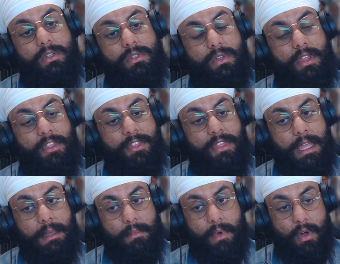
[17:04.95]
So the
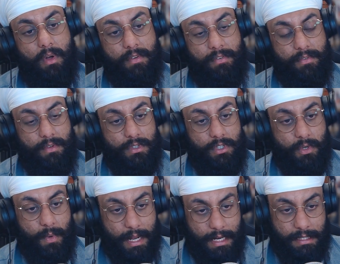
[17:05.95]
theme of
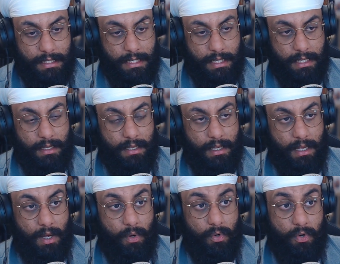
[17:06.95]
duality
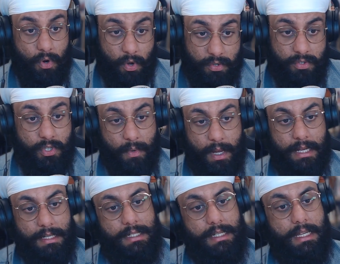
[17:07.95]
or non
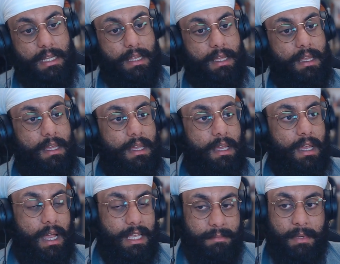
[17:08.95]
duality
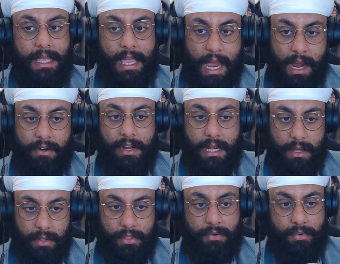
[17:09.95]
has been carried
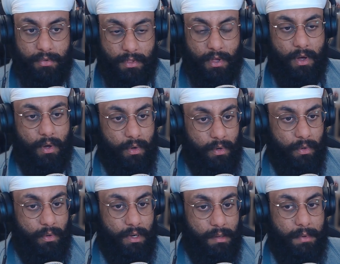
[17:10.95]
out through the whole
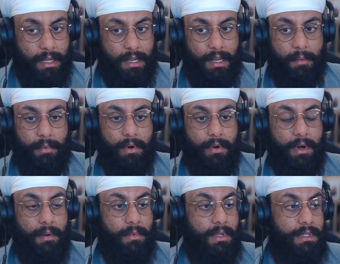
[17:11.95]
Hola Mohalla
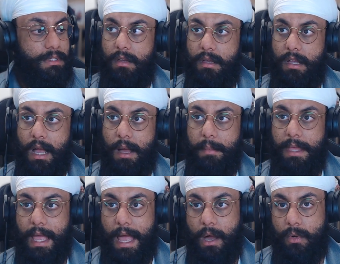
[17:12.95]
program because
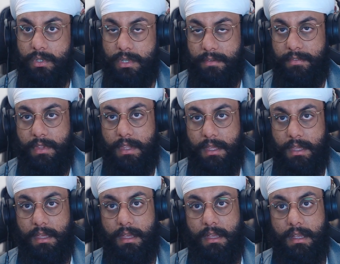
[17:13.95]
coming out of the